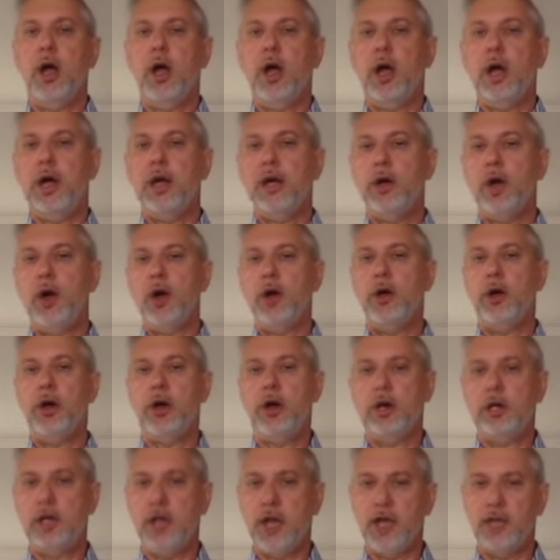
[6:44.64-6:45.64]
I call it
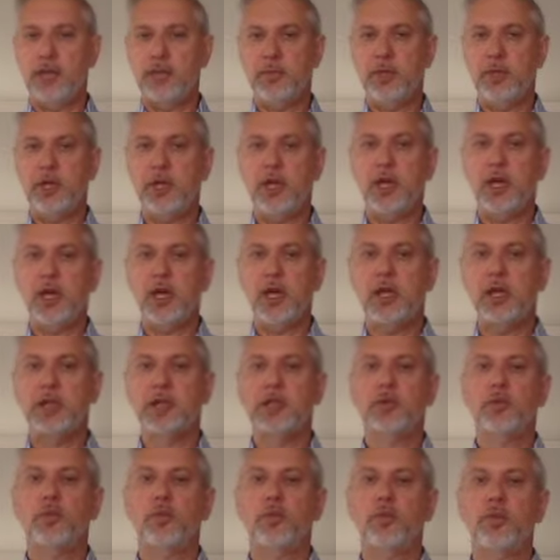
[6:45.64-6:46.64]
our guts
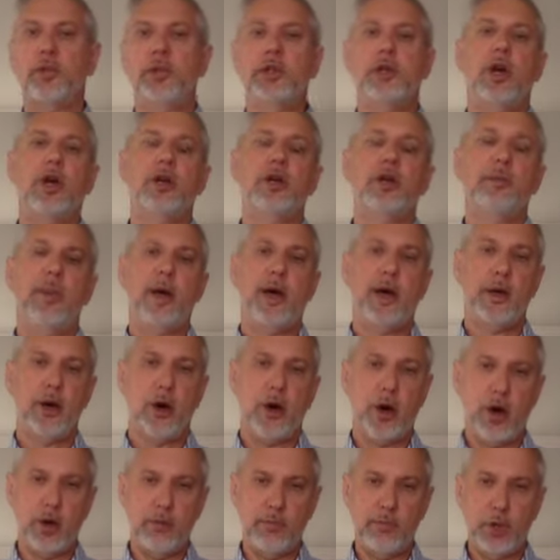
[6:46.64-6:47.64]
because when we talk about
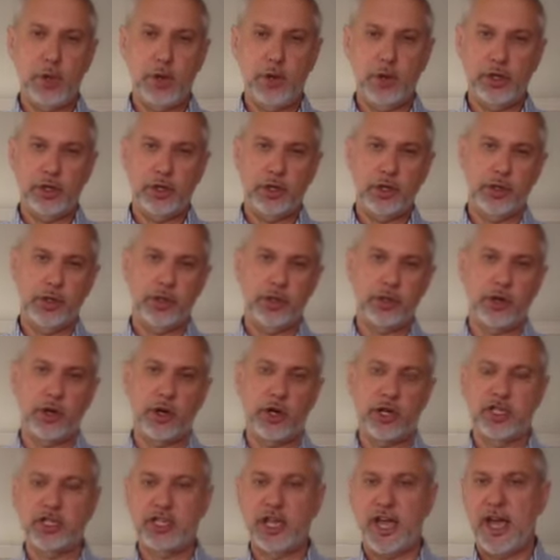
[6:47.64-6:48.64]
our emotions, our
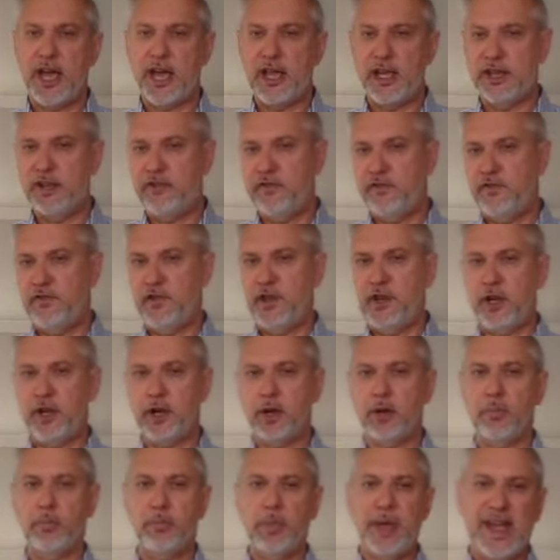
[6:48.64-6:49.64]
anxiety,
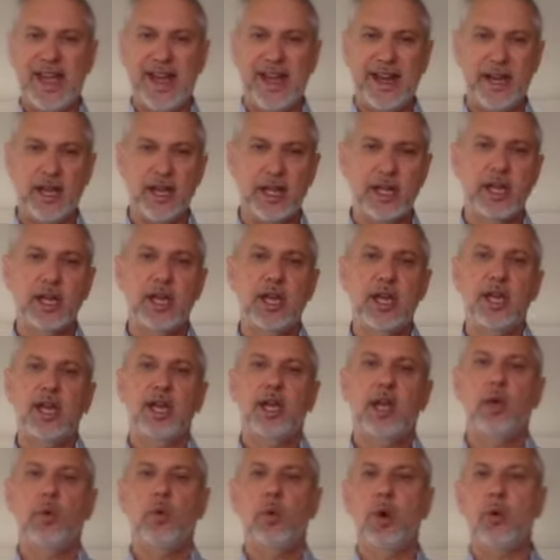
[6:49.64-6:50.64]
fear, panic,
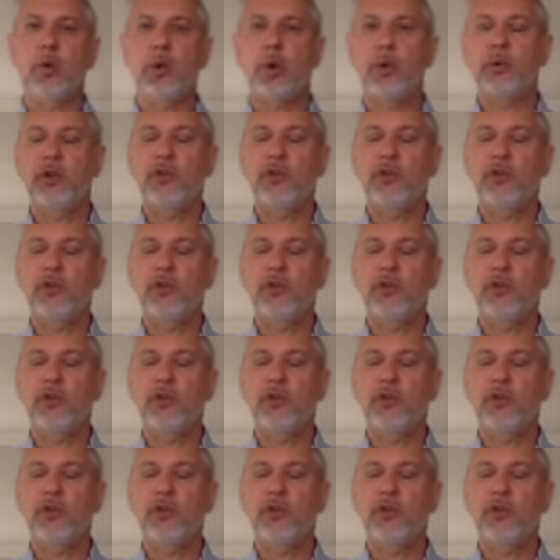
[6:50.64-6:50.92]
what we're